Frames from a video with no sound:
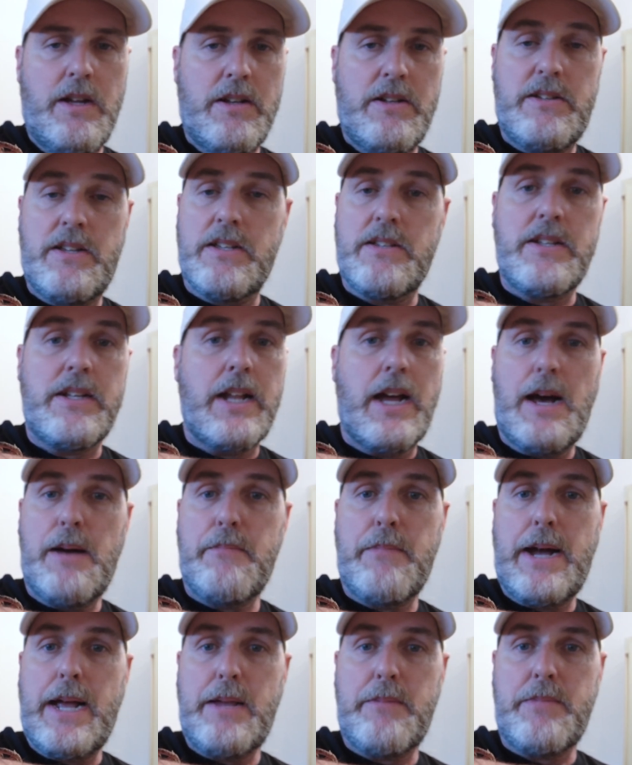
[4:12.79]
Does
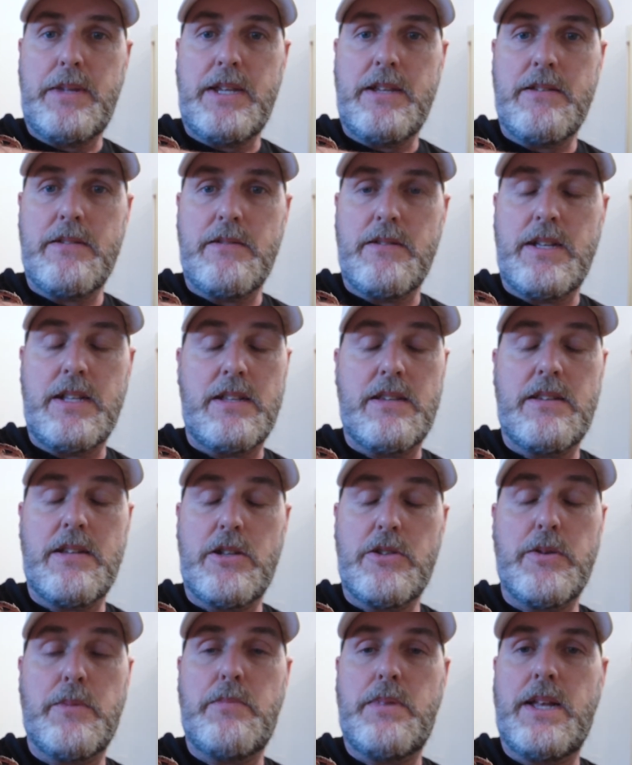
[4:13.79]
not bite me. It's
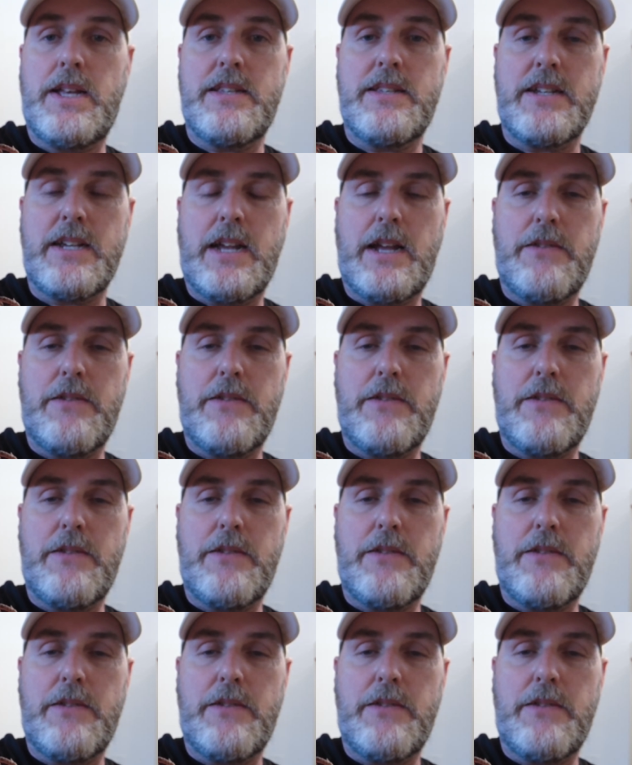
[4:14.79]
such a blessing.